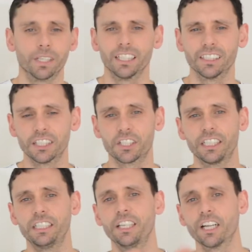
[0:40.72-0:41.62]

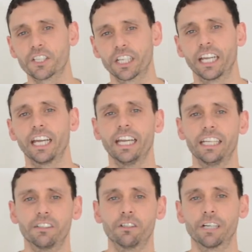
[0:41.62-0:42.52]
essentially nudging it
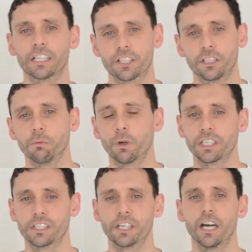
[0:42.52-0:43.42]
in the direction that you want
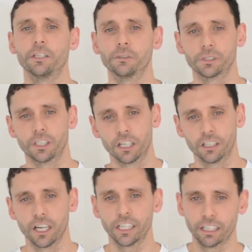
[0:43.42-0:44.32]
it to go. So it's kind of
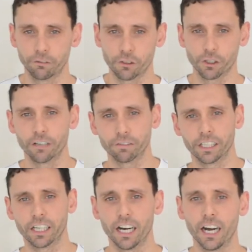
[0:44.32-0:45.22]
like if you're driving
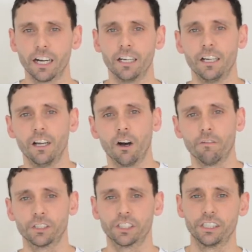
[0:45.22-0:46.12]
a car,
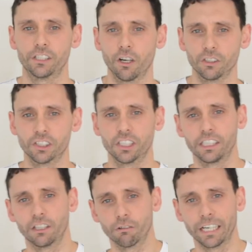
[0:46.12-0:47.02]
obviously you're constantly
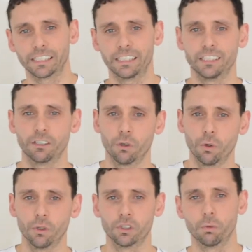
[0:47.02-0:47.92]
correcting the
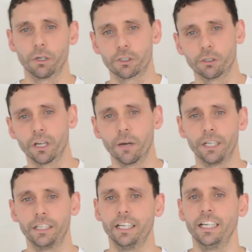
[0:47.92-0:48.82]
course whilst you're
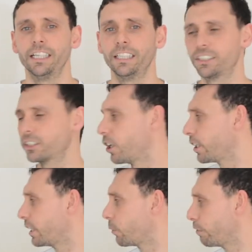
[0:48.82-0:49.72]
going. This is kind
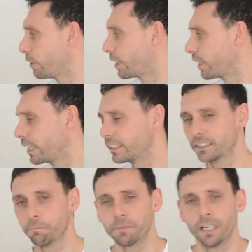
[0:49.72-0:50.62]
of the equivalent of
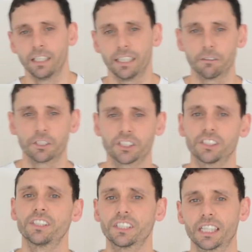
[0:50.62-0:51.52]
this. Now, just as
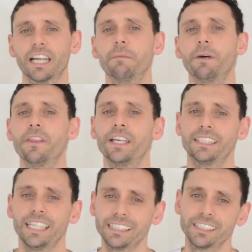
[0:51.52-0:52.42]
a disclaimer,
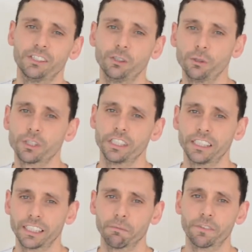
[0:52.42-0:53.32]
this isn't usually
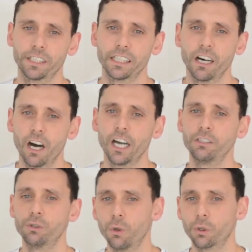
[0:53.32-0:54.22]
something that I
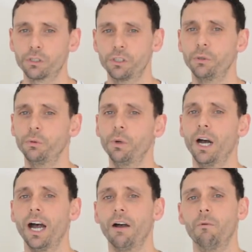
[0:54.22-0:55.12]
talk to
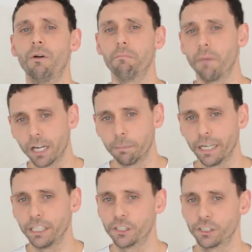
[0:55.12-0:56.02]
with my
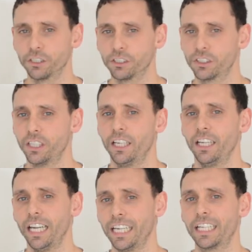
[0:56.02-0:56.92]
patients
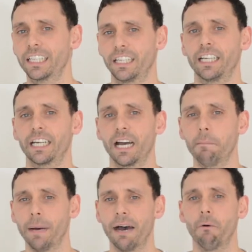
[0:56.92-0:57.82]
in clinic
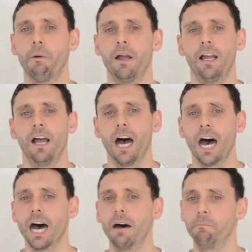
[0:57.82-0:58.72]
about.
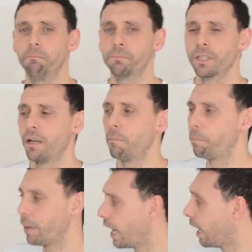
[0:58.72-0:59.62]

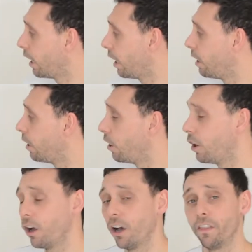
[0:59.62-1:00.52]
But
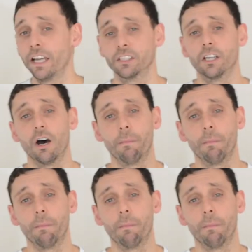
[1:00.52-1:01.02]
there's a lot of